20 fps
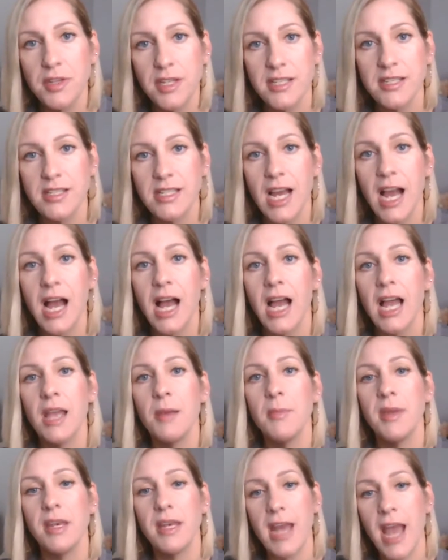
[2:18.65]
this
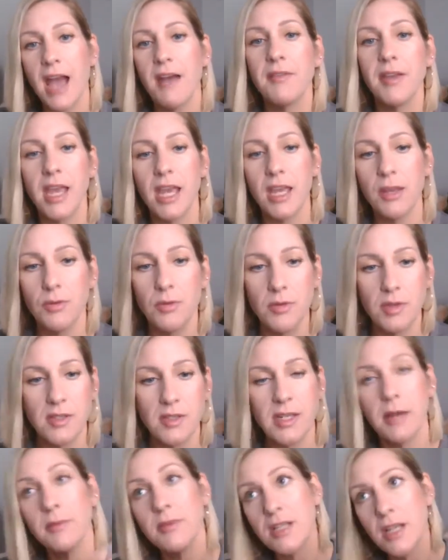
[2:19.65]
time and navigate through this
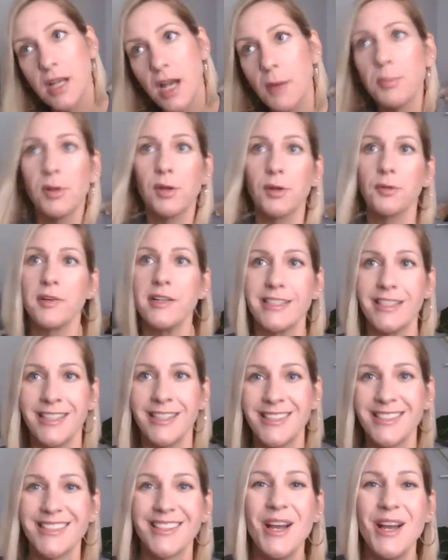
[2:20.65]
time, is a couple of
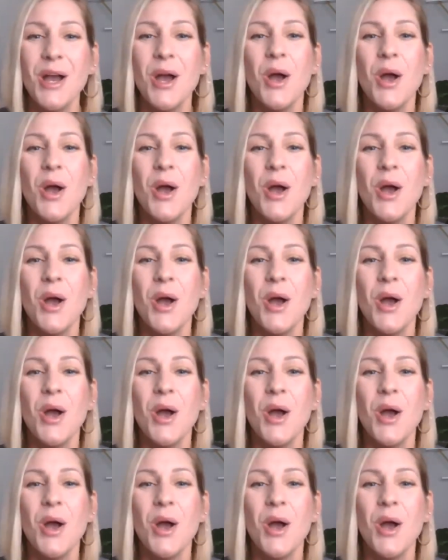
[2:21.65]
reasons.